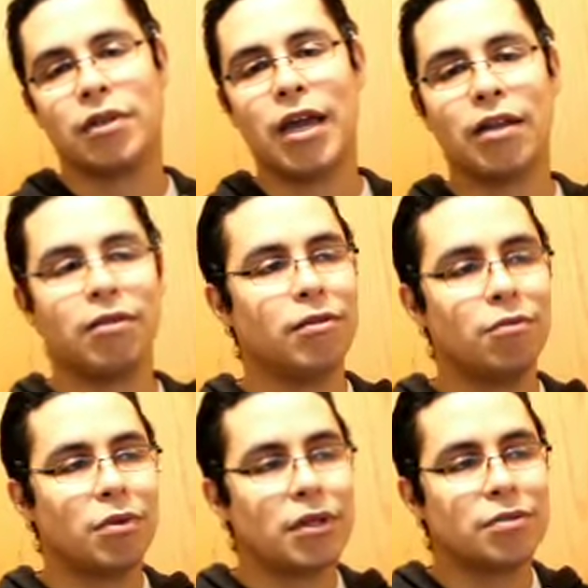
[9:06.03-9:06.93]

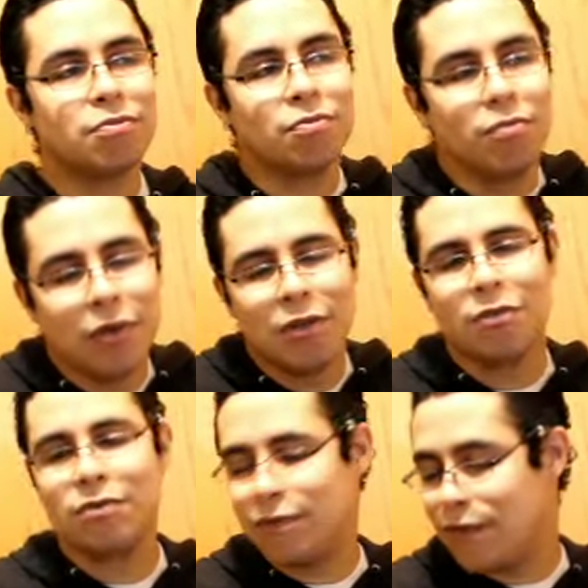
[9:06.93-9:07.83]
Because we
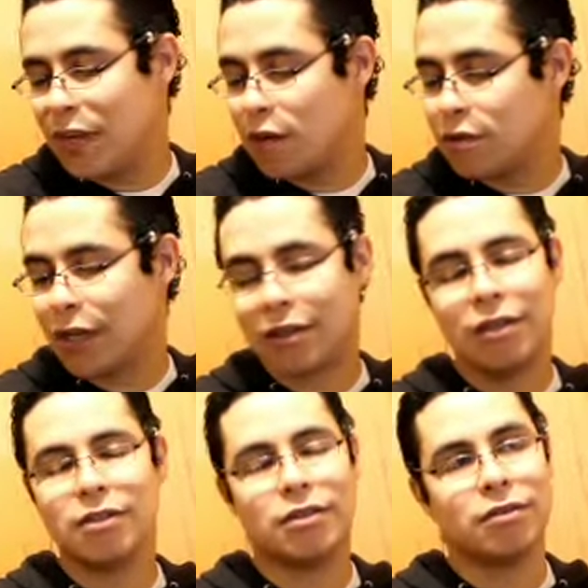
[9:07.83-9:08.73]
do videos like
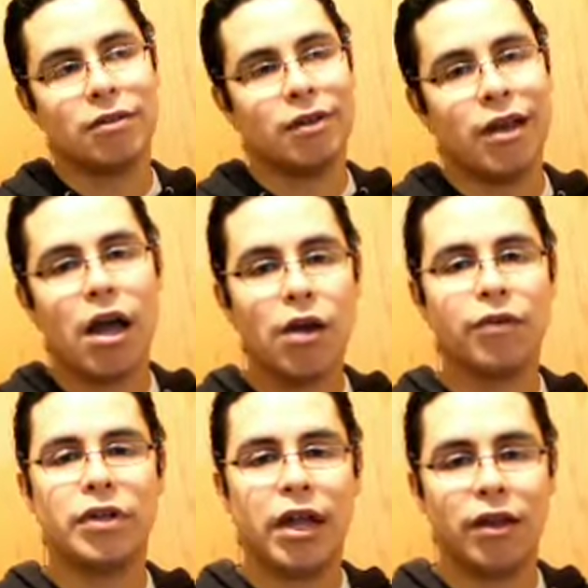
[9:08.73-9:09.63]
this
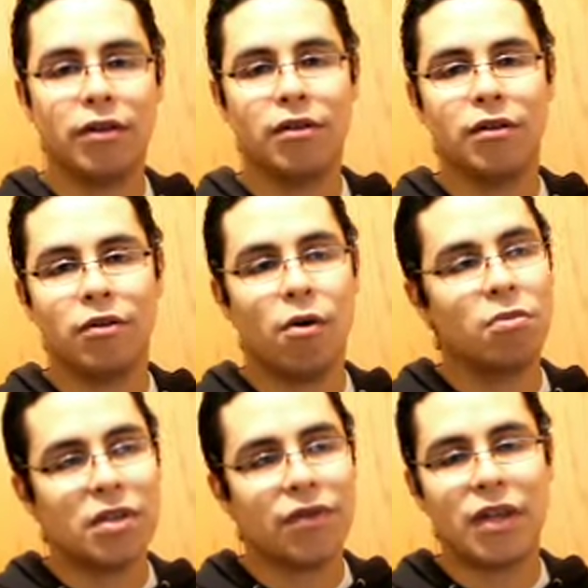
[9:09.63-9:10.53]
every day,
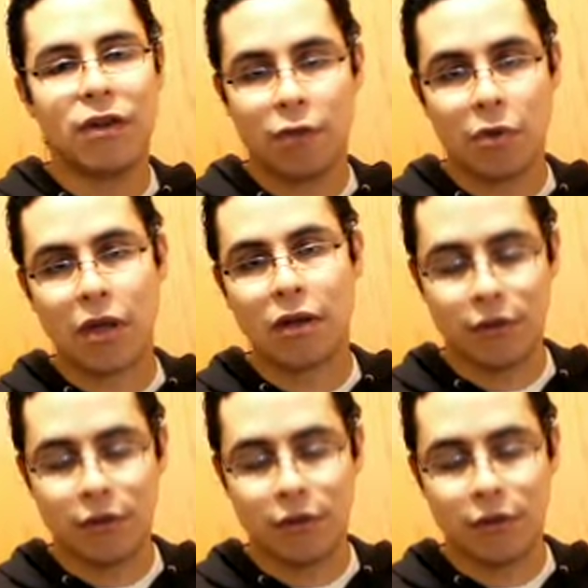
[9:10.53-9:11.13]
almost every day of the week.